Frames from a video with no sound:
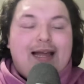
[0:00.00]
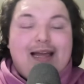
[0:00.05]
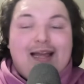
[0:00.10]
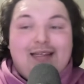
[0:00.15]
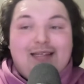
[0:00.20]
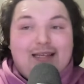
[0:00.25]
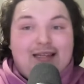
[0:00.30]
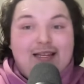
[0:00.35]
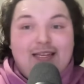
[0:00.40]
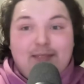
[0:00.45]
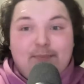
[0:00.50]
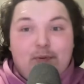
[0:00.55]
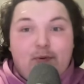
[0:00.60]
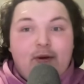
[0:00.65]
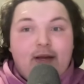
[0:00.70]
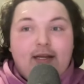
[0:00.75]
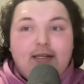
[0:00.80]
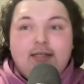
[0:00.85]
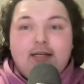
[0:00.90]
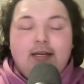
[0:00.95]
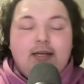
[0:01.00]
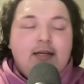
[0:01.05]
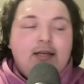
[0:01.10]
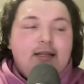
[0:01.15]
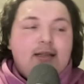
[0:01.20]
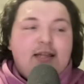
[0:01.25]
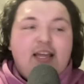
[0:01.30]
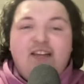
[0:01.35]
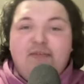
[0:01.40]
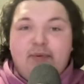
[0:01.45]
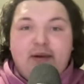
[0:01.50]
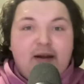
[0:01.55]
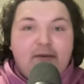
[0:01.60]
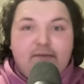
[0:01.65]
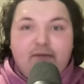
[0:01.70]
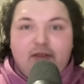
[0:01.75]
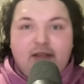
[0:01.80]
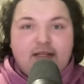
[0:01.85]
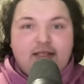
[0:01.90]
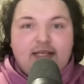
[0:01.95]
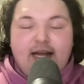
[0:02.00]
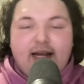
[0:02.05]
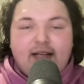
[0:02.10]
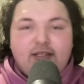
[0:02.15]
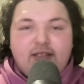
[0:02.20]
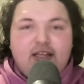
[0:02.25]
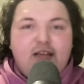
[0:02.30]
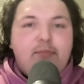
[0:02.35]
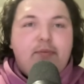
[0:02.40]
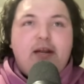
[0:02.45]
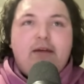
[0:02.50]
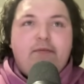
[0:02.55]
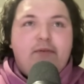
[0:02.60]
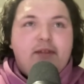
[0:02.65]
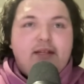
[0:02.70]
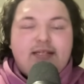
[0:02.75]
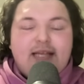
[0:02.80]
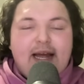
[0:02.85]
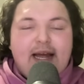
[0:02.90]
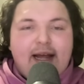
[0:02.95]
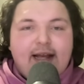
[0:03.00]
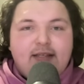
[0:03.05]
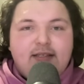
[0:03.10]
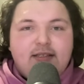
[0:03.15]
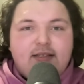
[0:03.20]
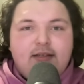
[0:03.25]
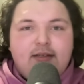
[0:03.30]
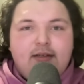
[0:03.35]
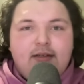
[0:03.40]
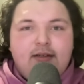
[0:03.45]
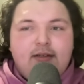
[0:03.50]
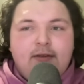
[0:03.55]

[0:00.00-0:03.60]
And to this point, they've been up for the test. They've been up for the task.